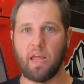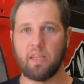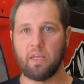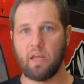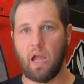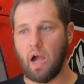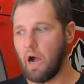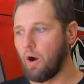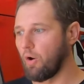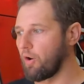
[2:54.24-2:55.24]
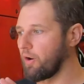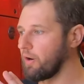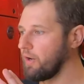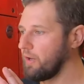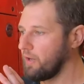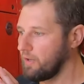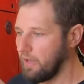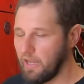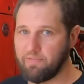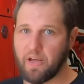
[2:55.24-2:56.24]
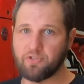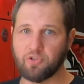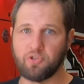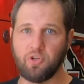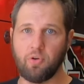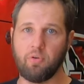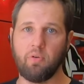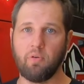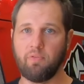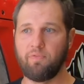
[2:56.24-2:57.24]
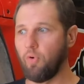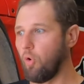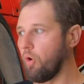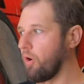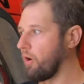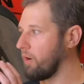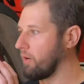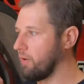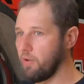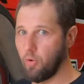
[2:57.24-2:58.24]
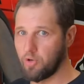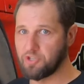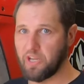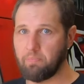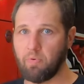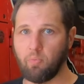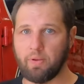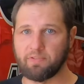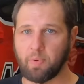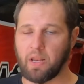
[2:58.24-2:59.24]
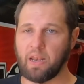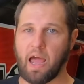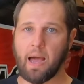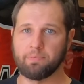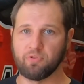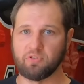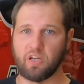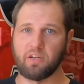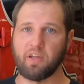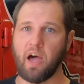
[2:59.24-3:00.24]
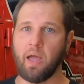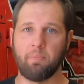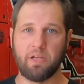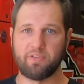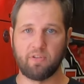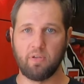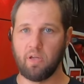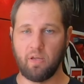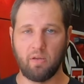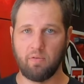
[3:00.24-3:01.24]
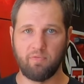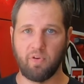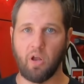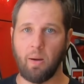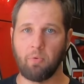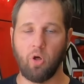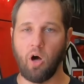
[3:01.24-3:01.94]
getting our Adventure Tune for your Jeep. We've spent an absolute ton of time. It's phenomenal